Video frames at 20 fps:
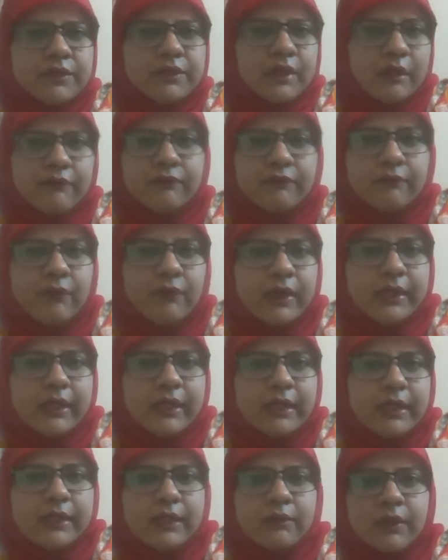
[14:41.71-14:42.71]
rough
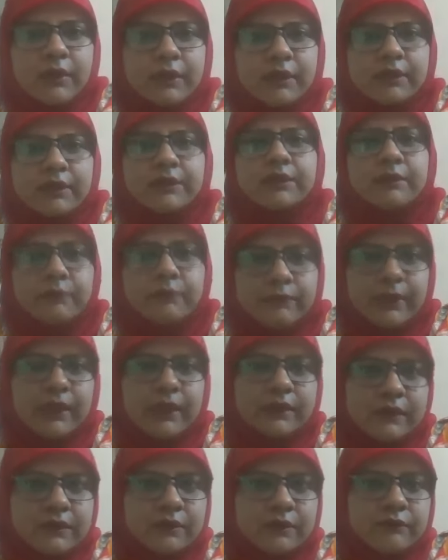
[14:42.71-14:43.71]
180 minutes
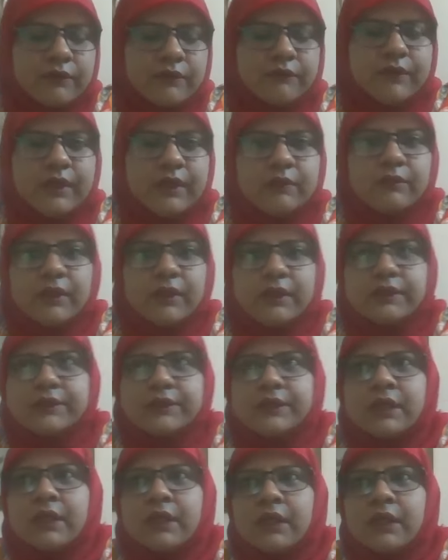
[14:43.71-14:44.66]
plus 15 minutes.